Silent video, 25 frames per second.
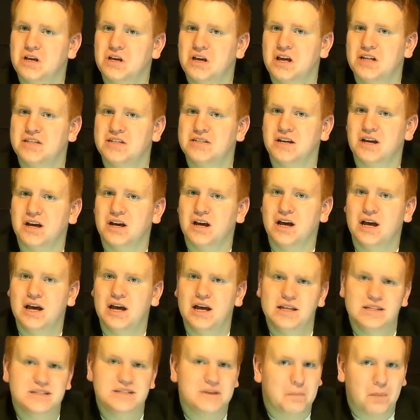That's a
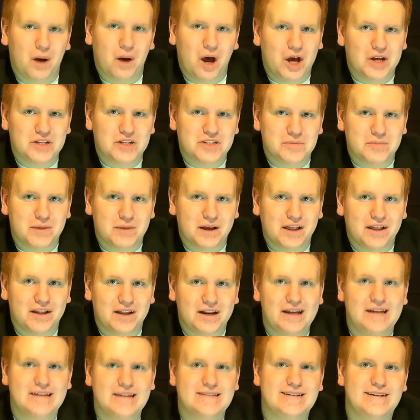
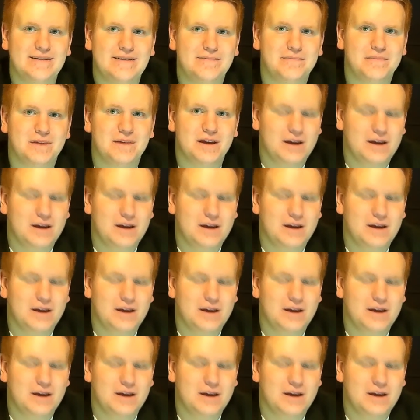possibility, isn't it?